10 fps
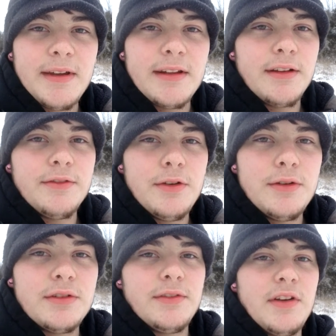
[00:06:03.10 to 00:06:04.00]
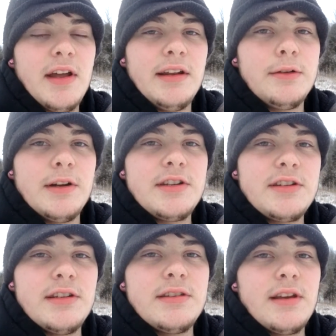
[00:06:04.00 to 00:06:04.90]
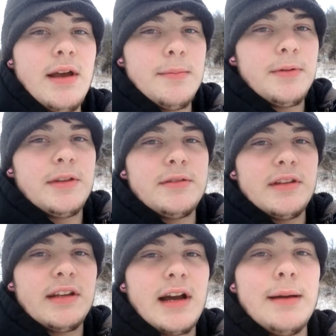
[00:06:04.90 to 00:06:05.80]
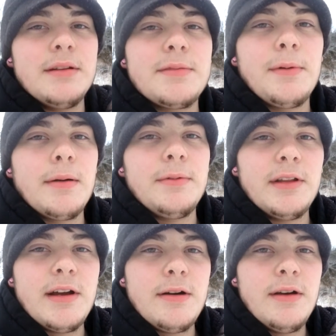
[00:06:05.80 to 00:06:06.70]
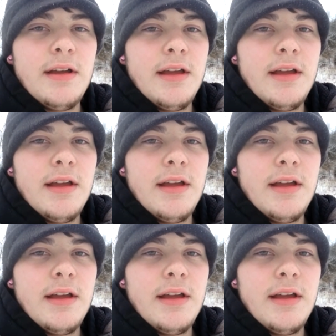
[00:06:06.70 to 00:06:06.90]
and all the views. If you got any questions, put those in the comments bar below.